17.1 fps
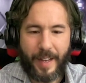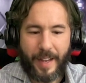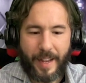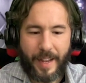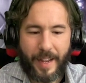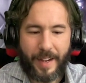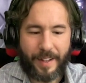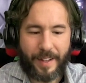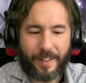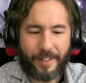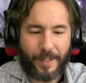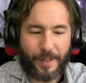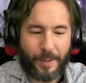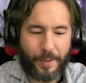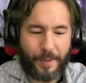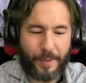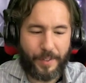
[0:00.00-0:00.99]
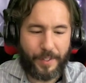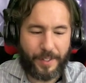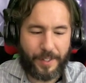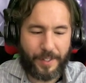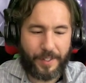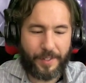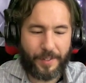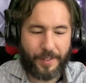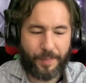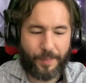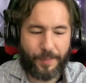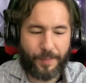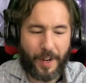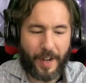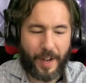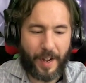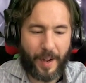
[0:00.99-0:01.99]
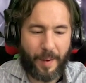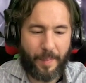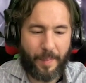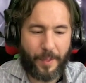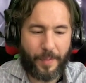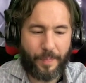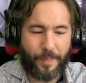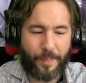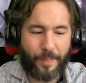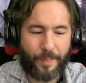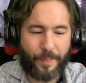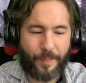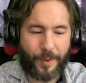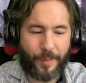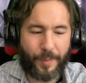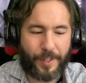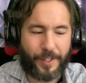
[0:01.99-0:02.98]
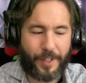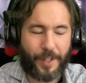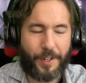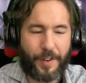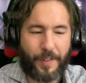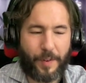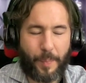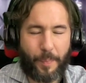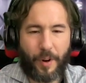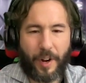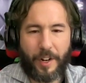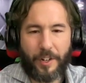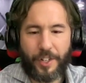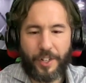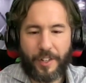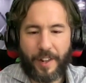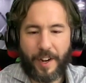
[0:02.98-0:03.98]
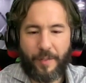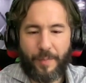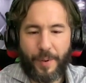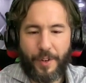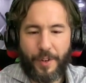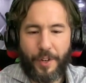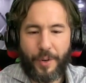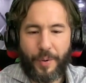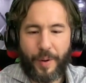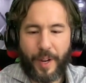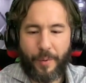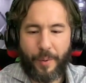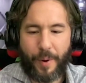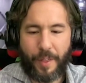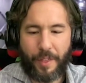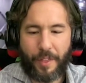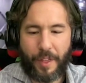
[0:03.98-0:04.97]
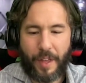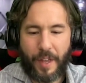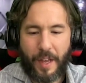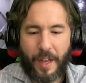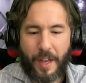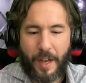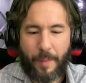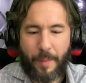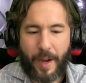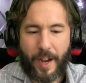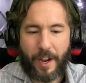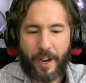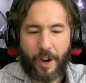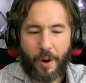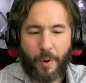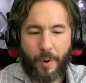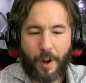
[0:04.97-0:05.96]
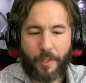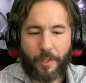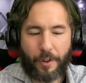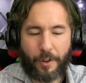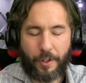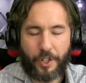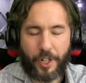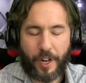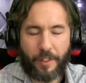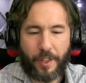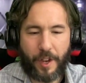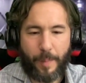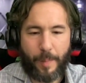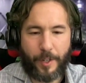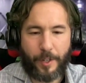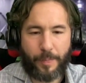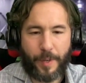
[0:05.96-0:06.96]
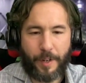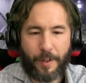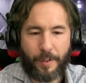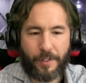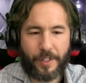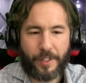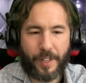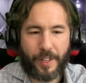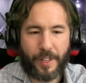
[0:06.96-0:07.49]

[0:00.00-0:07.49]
Yeah, so this is the result of a project that I've been doing with my co-author, Jonathan M.S. Pierce.